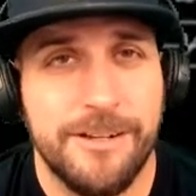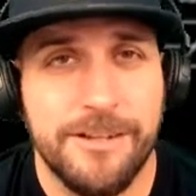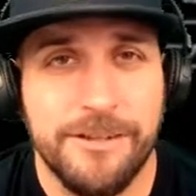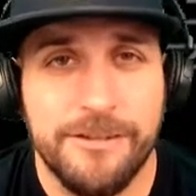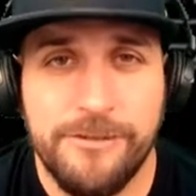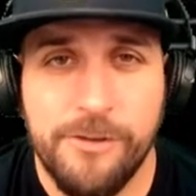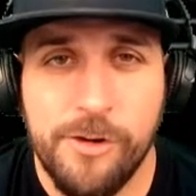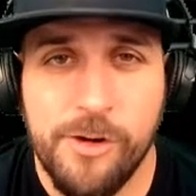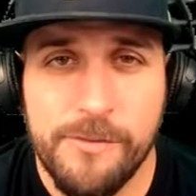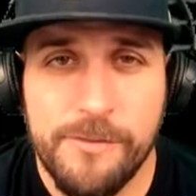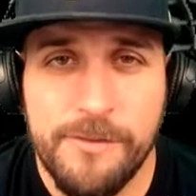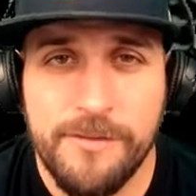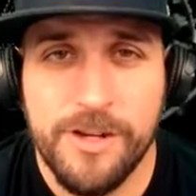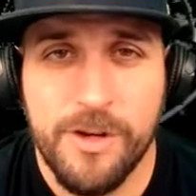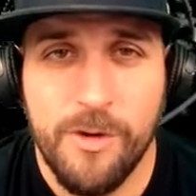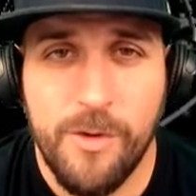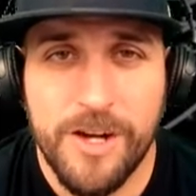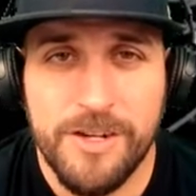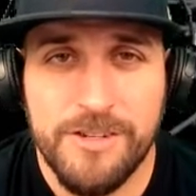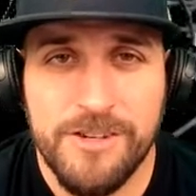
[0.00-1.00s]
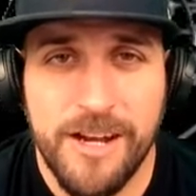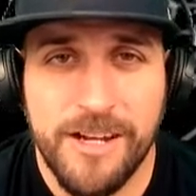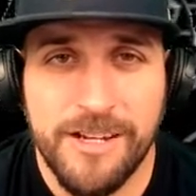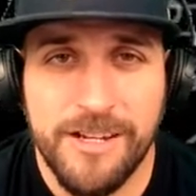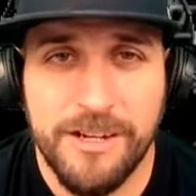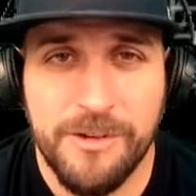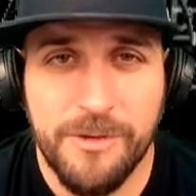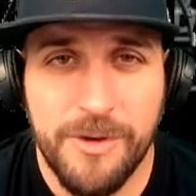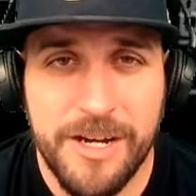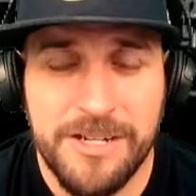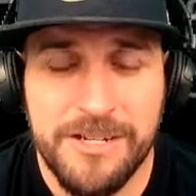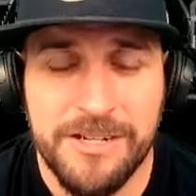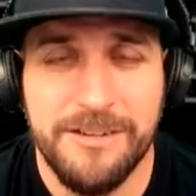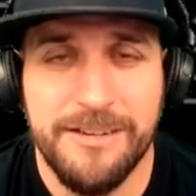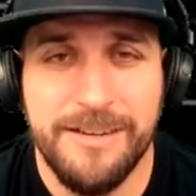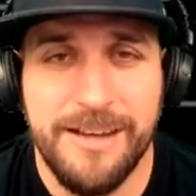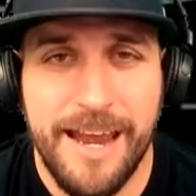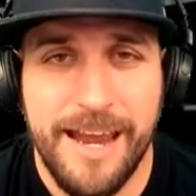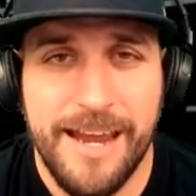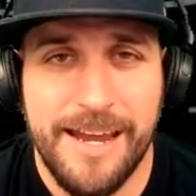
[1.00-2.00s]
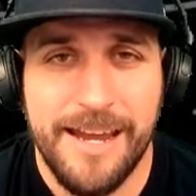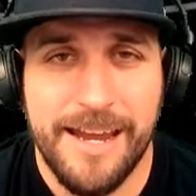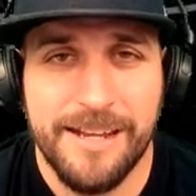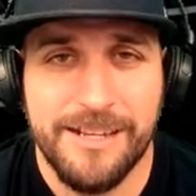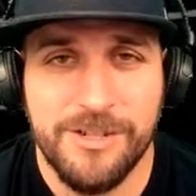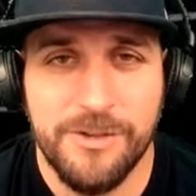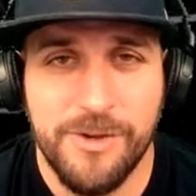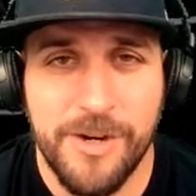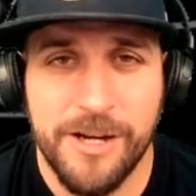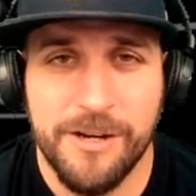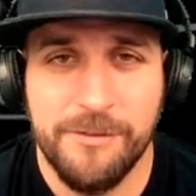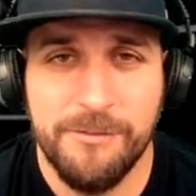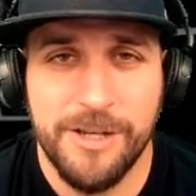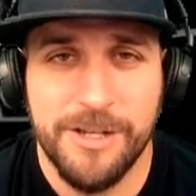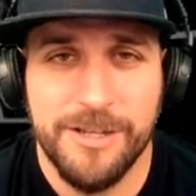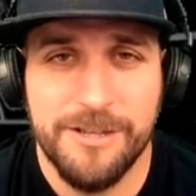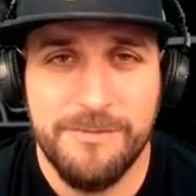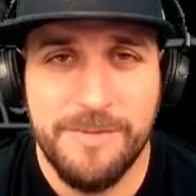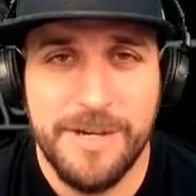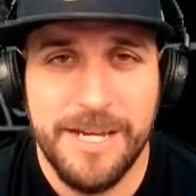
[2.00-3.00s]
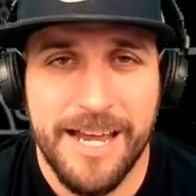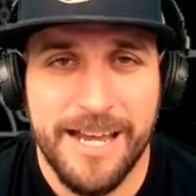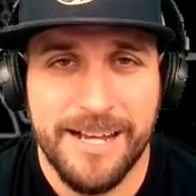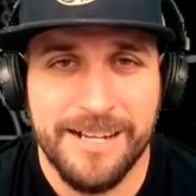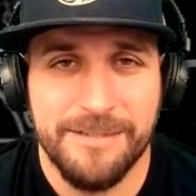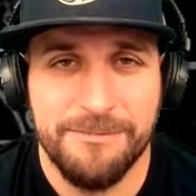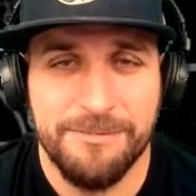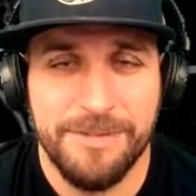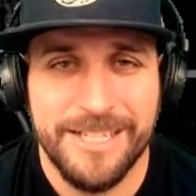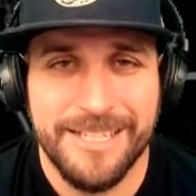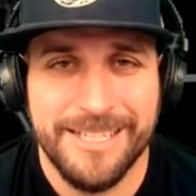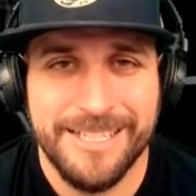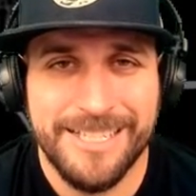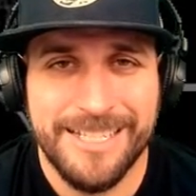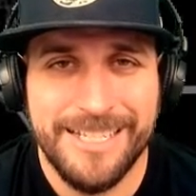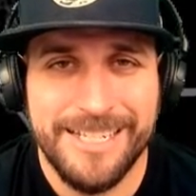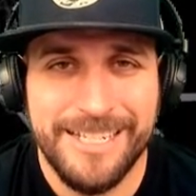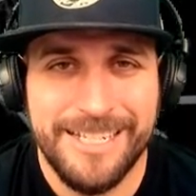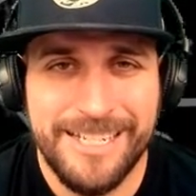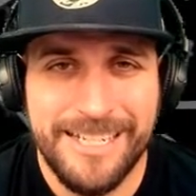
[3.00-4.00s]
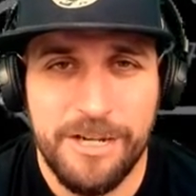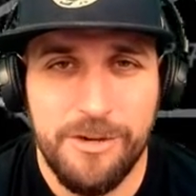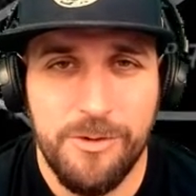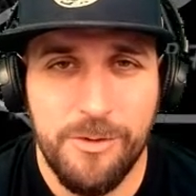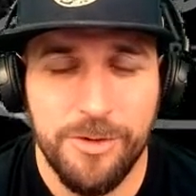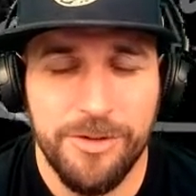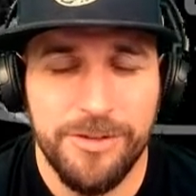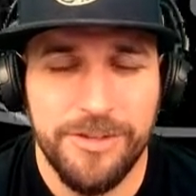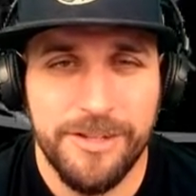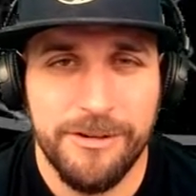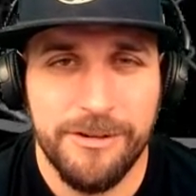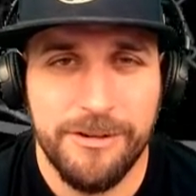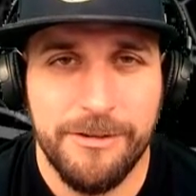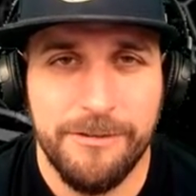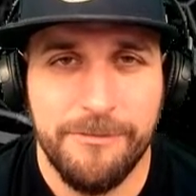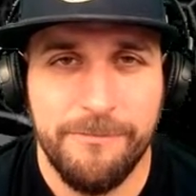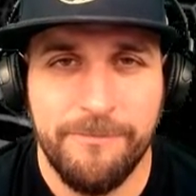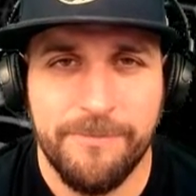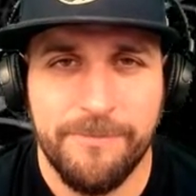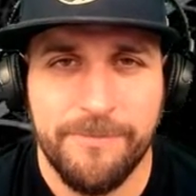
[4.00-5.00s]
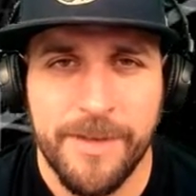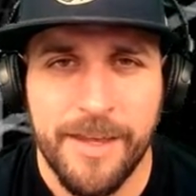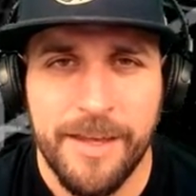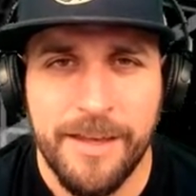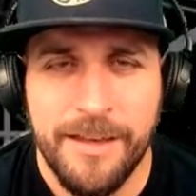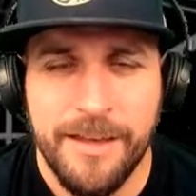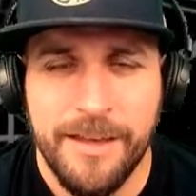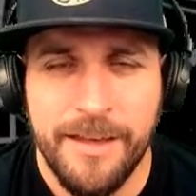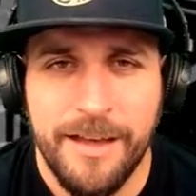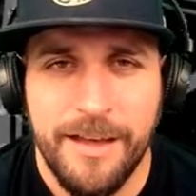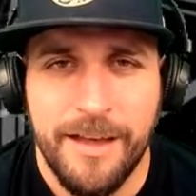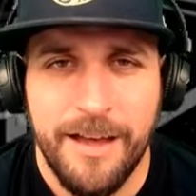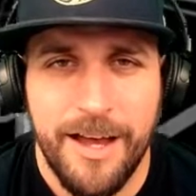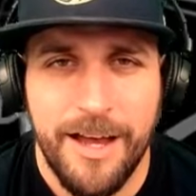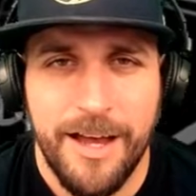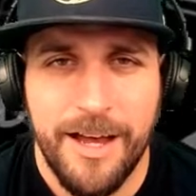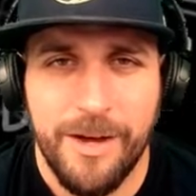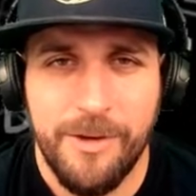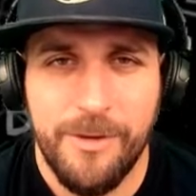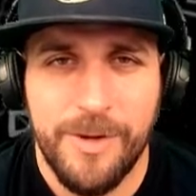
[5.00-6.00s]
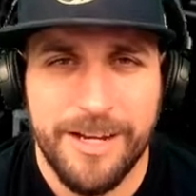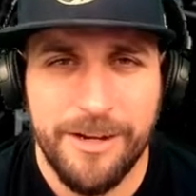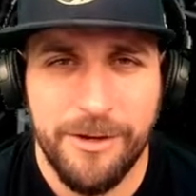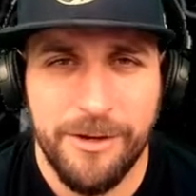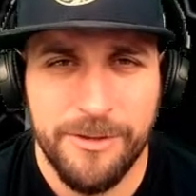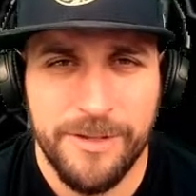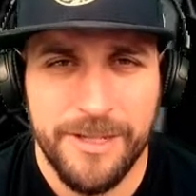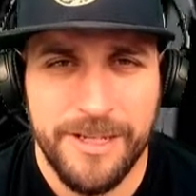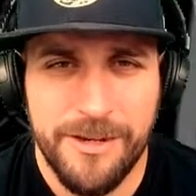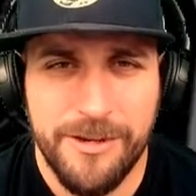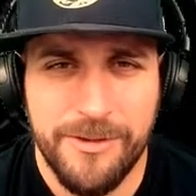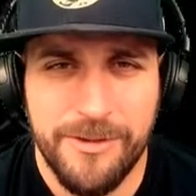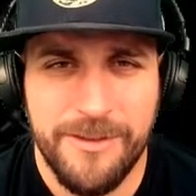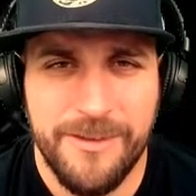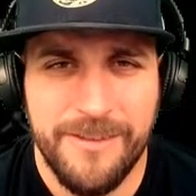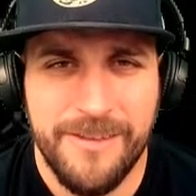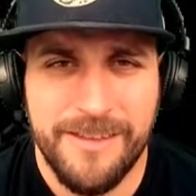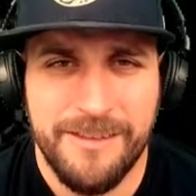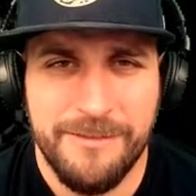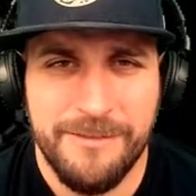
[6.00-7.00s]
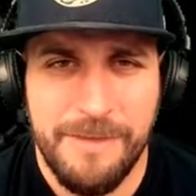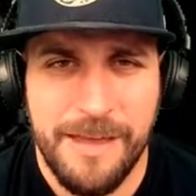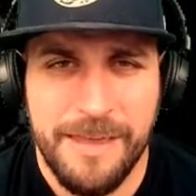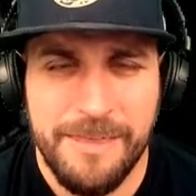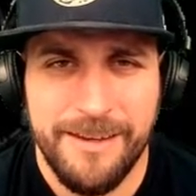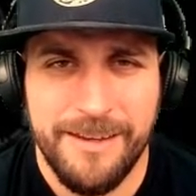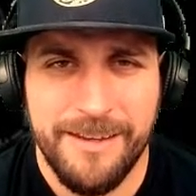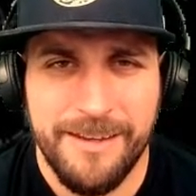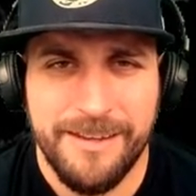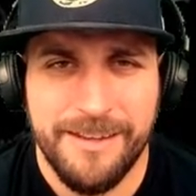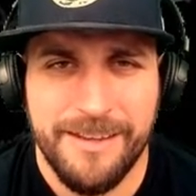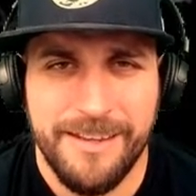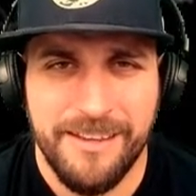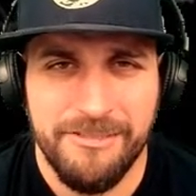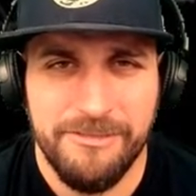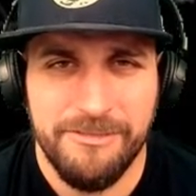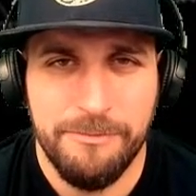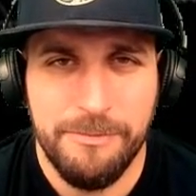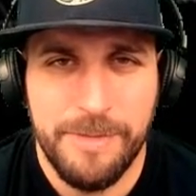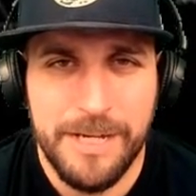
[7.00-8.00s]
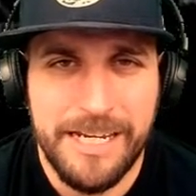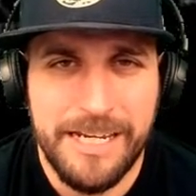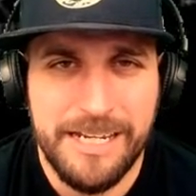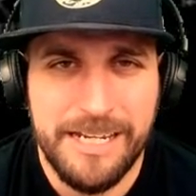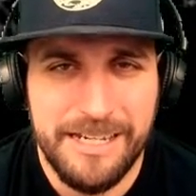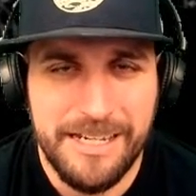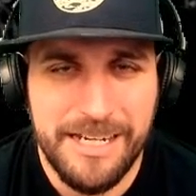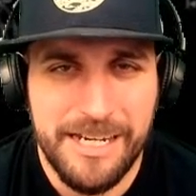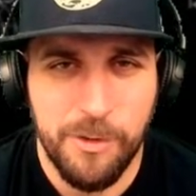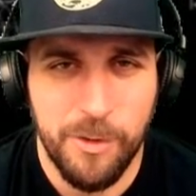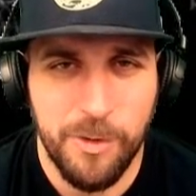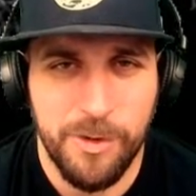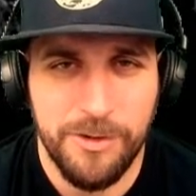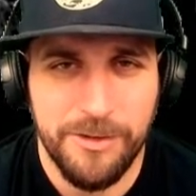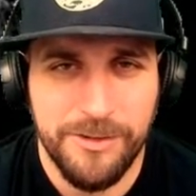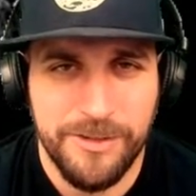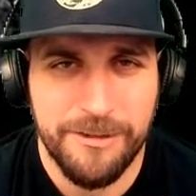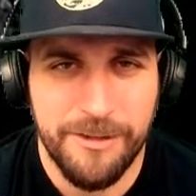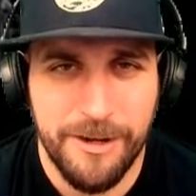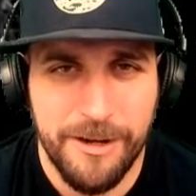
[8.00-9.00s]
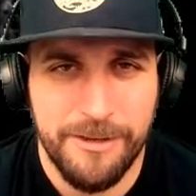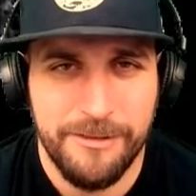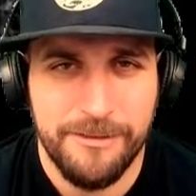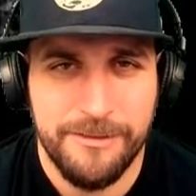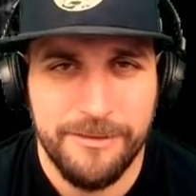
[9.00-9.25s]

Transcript: form of a quadratic equation, ax squared plus bx plus c equals 0, we can only use this method if b equals 0.